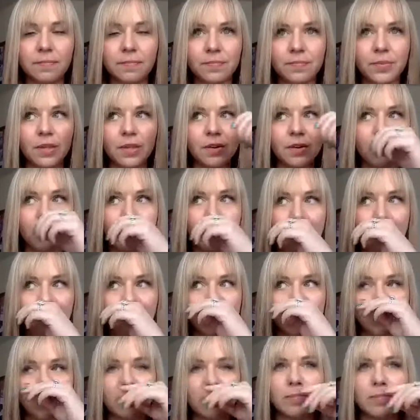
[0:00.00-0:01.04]
the
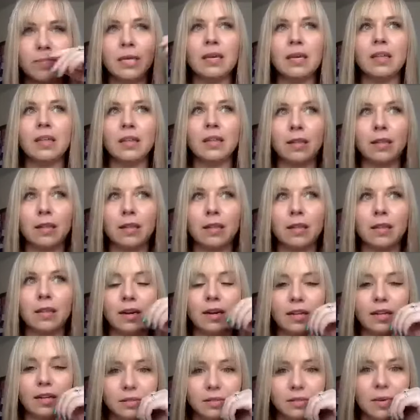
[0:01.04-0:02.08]
graphic will be in that
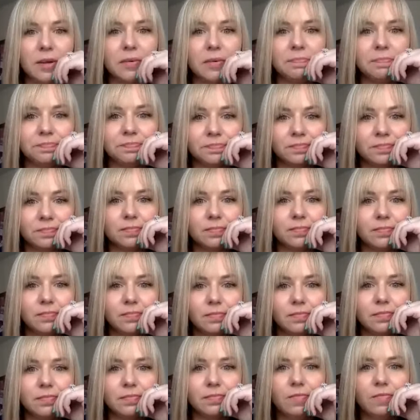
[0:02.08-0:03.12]
as well.
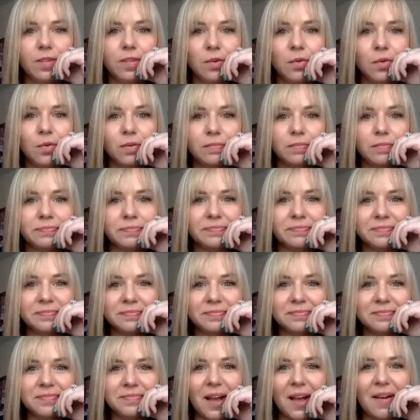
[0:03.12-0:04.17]
Cool.
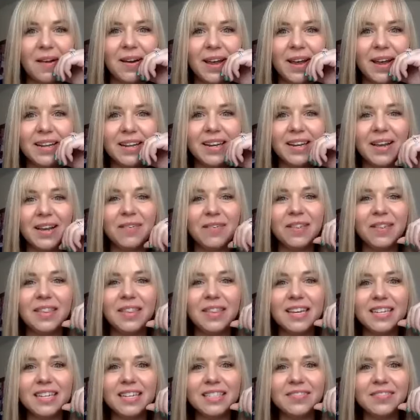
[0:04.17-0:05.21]
All right, well,
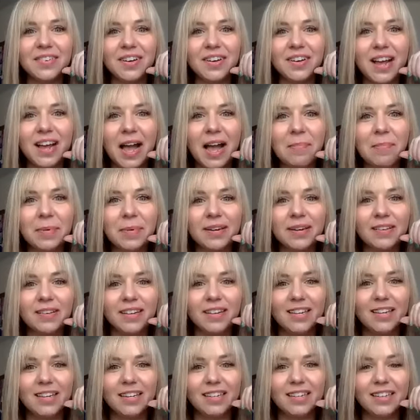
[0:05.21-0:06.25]
thanks for hopping
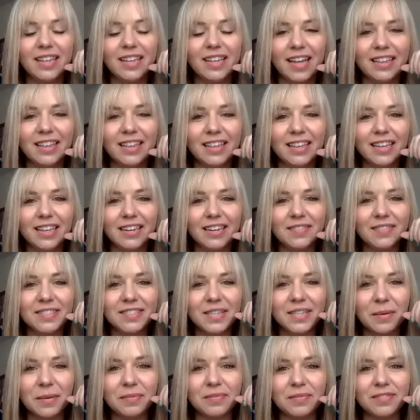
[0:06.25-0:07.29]
on. Glad that it was
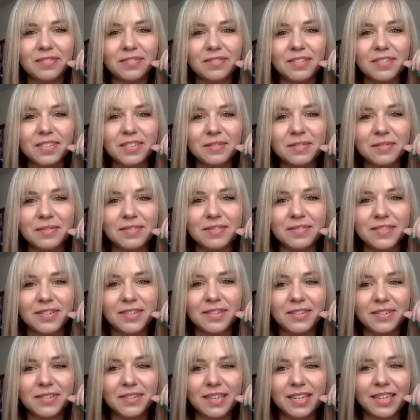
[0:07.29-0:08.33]
helpful for some of
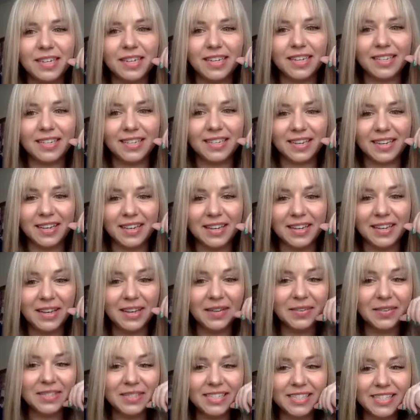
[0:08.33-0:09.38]
you, and
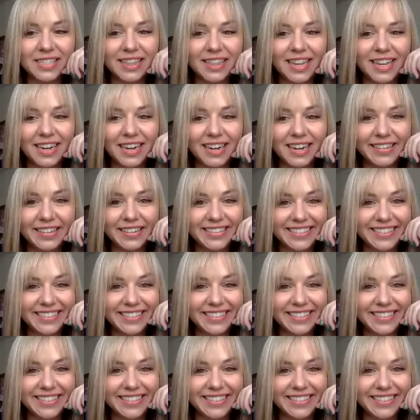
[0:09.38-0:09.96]
we'll see you later.